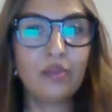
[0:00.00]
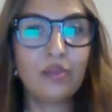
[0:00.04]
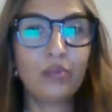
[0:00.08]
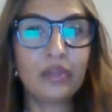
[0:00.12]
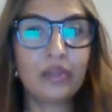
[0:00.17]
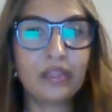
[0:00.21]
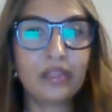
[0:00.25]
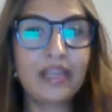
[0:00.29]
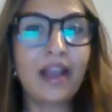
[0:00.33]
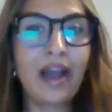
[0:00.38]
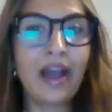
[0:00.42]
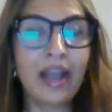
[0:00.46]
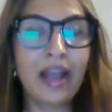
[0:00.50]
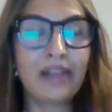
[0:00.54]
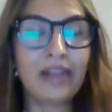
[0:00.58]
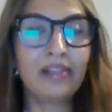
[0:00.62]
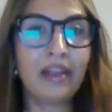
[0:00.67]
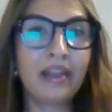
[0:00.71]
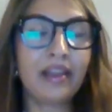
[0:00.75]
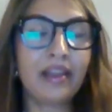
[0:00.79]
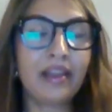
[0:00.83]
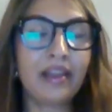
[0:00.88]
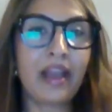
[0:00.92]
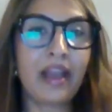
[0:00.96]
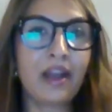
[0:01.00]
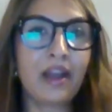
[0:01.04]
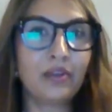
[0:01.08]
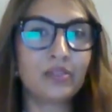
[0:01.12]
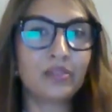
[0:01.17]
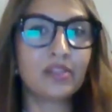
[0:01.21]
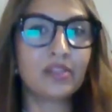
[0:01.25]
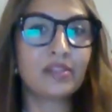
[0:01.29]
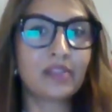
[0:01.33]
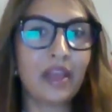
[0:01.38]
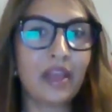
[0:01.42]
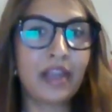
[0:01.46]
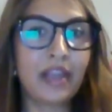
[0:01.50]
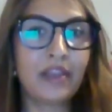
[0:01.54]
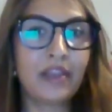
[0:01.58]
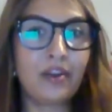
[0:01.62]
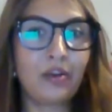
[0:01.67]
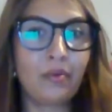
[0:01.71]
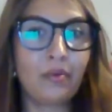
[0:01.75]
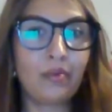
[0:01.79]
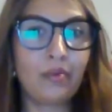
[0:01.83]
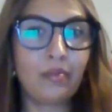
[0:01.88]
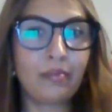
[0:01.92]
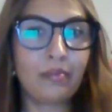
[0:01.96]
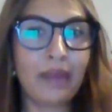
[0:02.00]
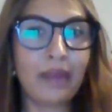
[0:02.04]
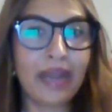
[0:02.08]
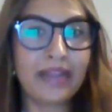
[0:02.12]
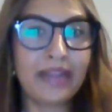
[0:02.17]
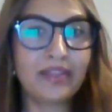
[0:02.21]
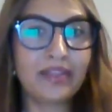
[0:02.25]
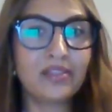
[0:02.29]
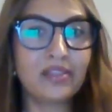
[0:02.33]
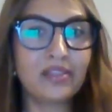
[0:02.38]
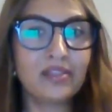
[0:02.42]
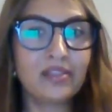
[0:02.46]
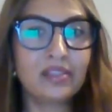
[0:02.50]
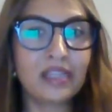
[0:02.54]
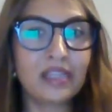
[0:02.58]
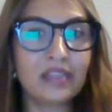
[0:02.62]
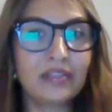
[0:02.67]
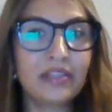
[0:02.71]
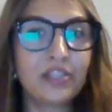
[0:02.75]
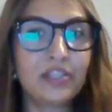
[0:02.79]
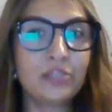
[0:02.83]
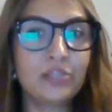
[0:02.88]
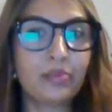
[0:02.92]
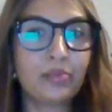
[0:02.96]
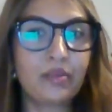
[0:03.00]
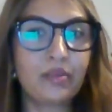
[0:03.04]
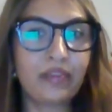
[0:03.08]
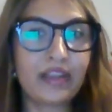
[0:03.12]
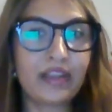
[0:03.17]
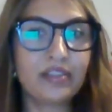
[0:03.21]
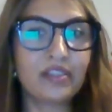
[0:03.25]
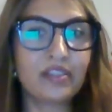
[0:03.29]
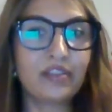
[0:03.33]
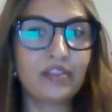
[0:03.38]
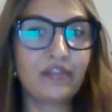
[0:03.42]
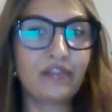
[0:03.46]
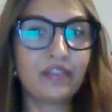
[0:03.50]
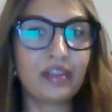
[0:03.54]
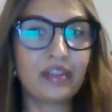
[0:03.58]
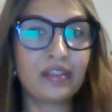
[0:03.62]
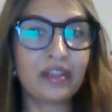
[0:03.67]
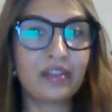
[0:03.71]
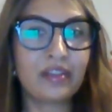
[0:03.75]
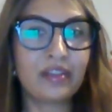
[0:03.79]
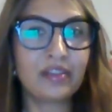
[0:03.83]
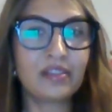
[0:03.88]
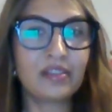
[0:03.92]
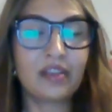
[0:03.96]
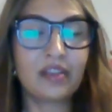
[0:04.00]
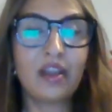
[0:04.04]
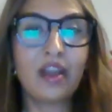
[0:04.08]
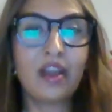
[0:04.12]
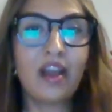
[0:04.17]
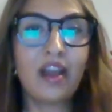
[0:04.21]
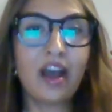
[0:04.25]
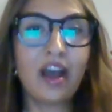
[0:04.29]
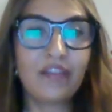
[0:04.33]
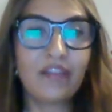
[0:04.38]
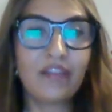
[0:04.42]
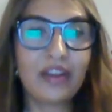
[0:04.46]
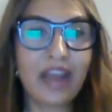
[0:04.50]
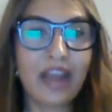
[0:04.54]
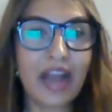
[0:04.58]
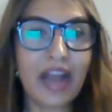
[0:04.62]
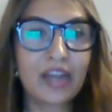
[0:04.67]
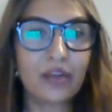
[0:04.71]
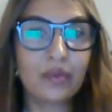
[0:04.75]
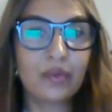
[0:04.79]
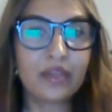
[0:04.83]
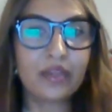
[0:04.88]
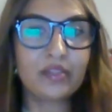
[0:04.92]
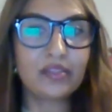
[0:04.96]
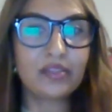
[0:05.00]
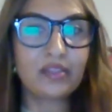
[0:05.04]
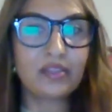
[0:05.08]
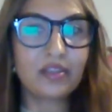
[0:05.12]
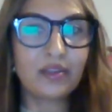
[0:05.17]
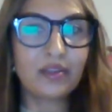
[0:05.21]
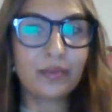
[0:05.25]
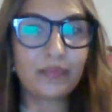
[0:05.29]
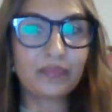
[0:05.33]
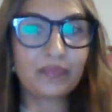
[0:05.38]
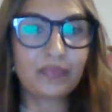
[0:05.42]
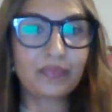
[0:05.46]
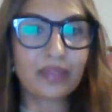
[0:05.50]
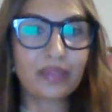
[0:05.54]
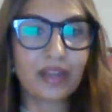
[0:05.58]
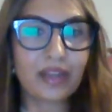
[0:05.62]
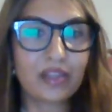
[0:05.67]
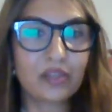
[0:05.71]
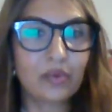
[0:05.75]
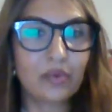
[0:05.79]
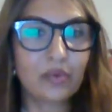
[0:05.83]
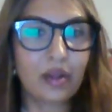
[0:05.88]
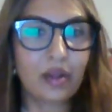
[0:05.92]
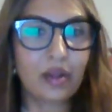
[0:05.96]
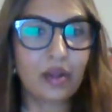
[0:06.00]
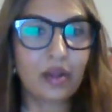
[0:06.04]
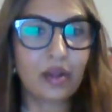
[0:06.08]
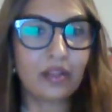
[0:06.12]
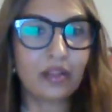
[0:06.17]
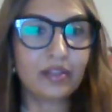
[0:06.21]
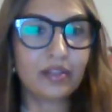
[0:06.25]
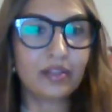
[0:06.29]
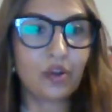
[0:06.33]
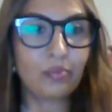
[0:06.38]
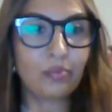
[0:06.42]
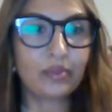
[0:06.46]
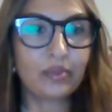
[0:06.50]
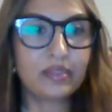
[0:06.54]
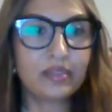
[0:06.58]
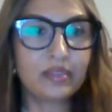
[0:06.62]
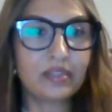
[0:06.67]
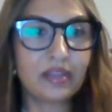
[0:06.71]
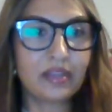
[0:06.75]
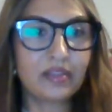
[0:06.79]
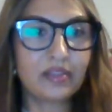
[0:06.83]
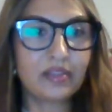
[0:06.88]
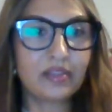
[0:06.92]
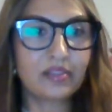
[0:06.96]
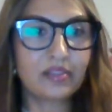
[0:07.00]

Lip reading: really highlighting how societal biases can lead to pervasive feelings of inadequacy as well as hopelessness.